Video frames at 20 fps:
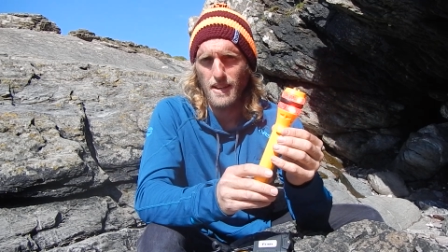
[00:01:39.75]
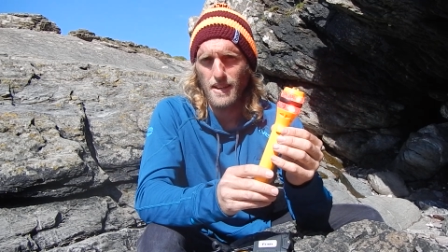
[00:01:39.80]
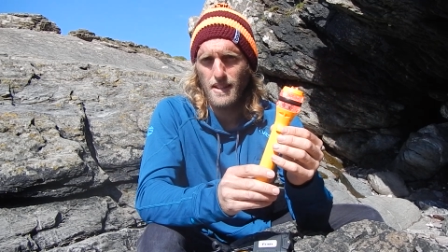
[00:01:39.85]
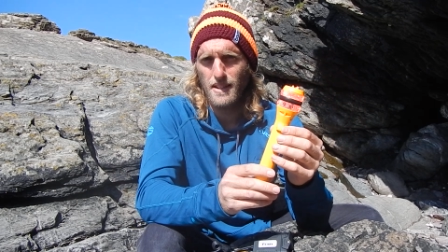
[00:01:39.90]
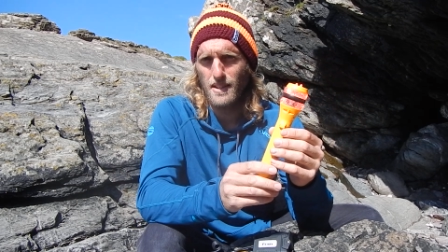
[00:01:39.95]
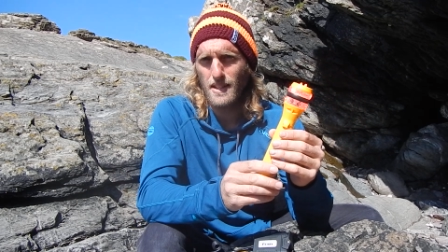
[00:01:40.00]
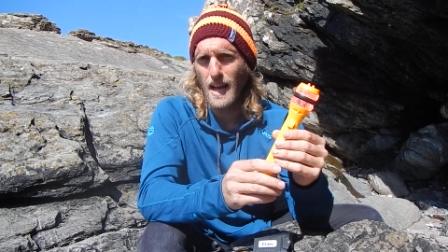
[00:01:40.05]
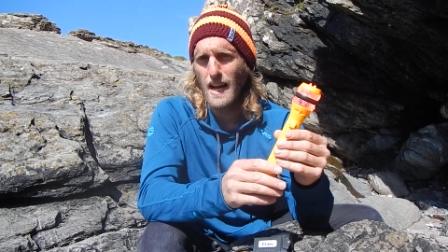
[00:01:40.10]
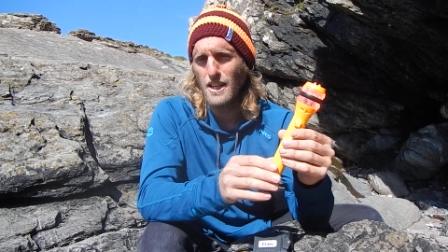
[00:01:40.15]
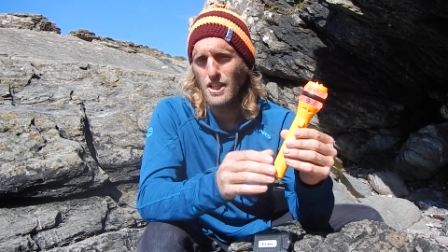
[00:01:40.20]
And
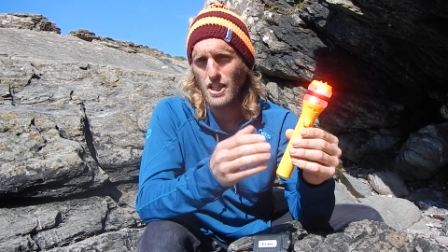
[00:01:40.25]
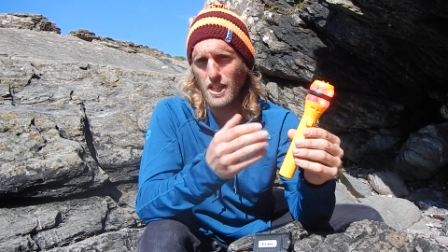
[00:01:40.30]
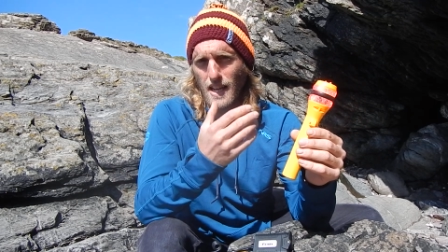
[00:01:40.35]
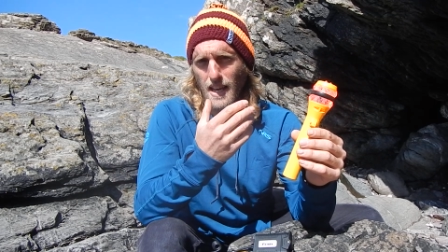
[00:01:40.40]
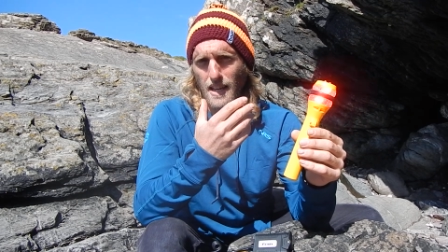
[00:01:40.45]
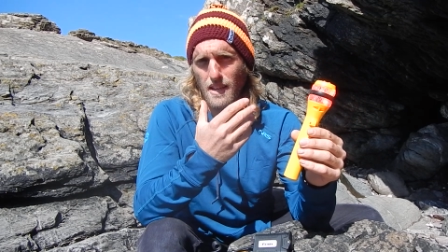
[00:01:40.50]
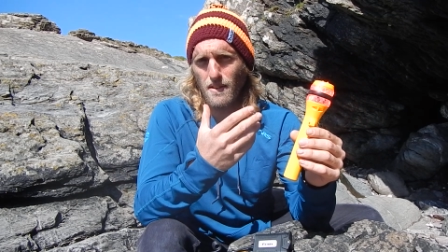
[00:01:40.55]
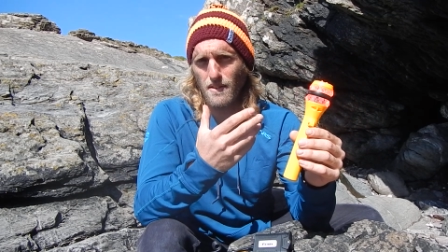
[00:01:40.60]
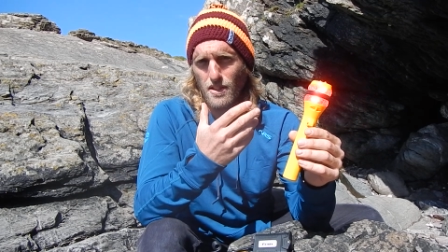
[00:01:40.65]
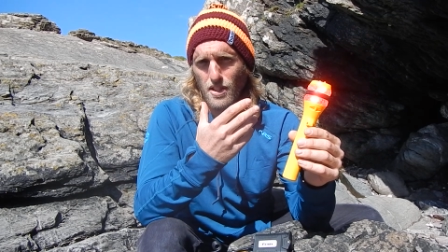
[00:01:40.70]
it's
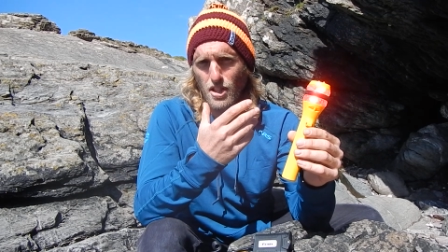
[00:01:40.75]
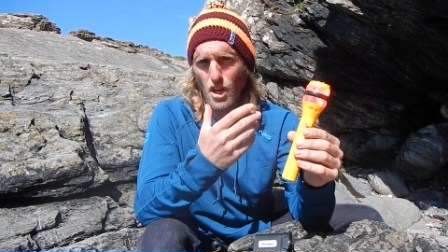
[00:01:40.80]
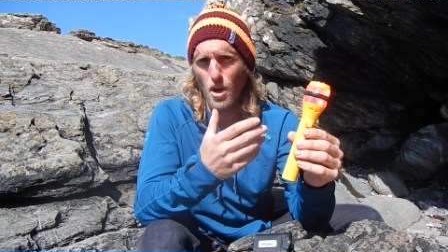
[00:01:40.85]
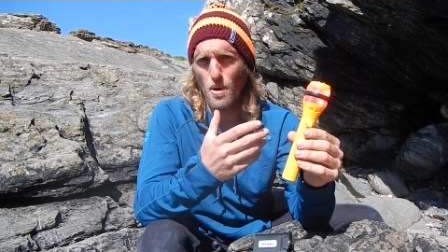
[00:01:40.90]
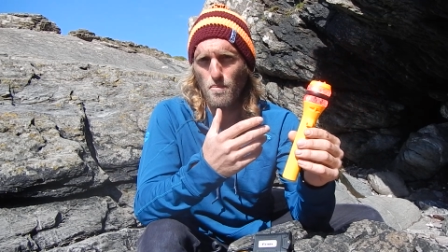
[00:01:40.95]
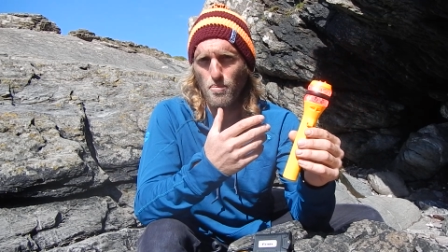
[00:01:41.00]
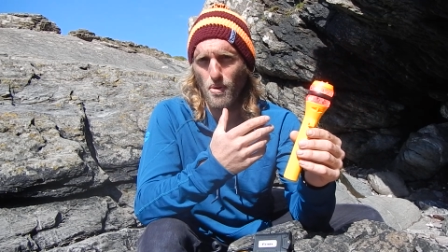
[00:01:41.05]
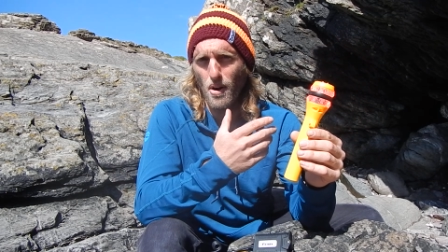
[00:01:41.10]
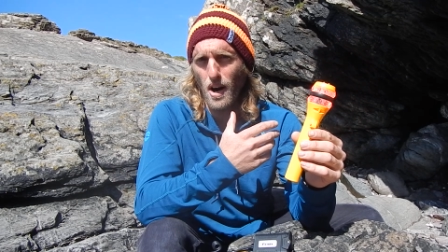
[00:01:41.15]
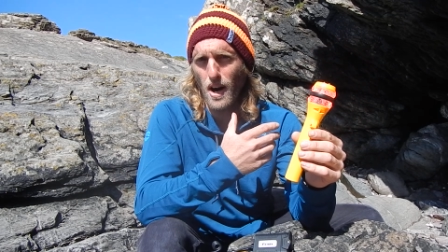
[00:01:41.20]
actually
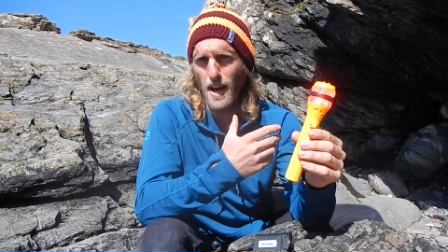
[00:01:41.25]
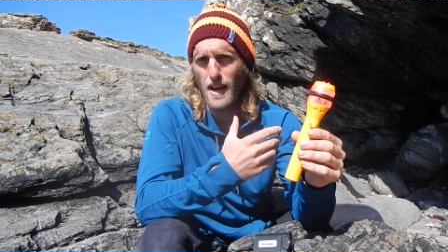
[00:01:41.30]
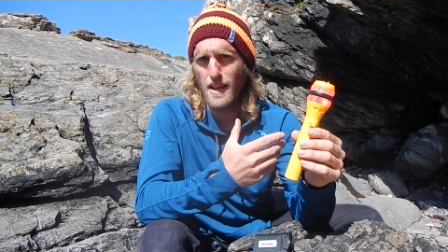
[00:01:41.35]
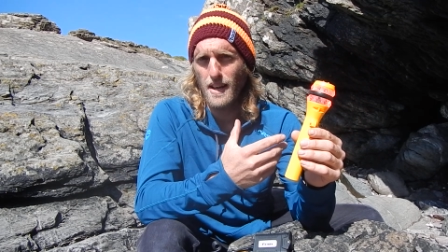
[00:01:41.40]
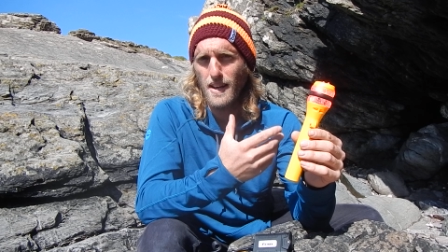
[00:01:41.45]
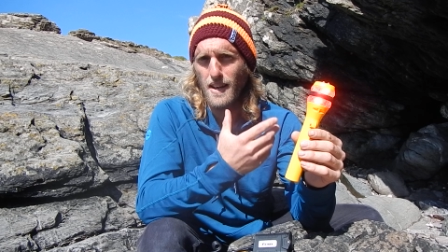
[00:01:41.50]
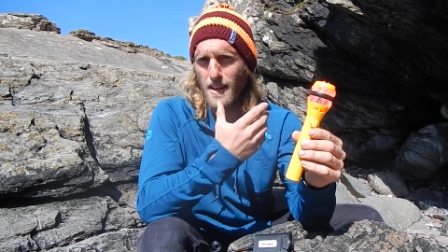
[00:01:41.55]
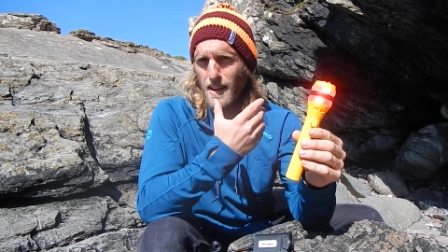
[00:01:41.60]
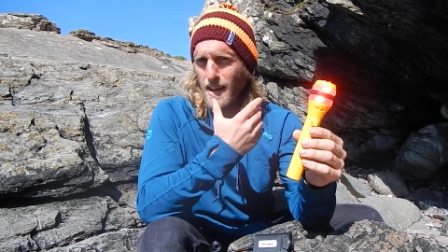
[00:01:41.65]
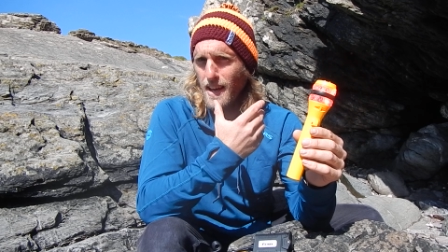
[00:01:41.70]
so bright,
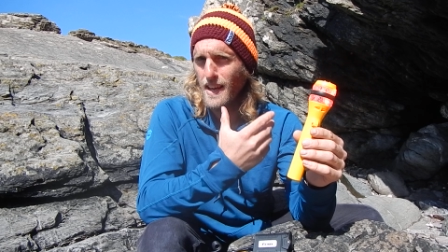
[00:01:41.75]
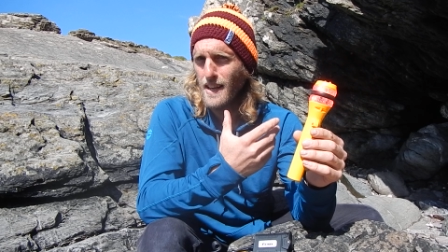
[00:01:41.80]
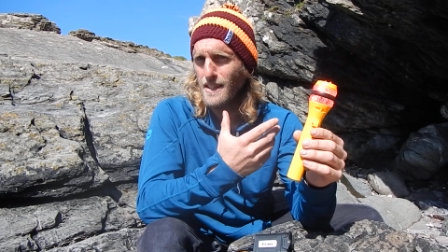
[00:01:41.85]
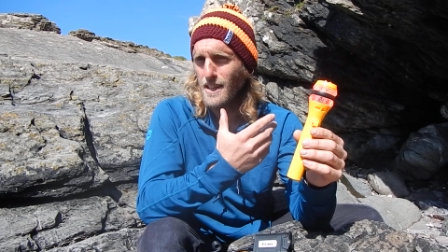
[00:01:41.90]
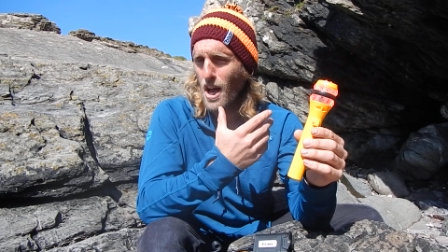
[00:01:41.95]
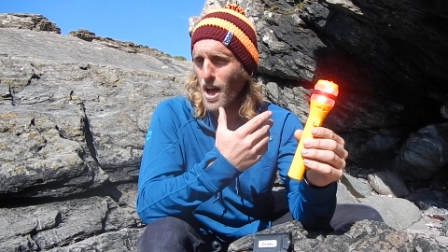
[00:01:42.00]
it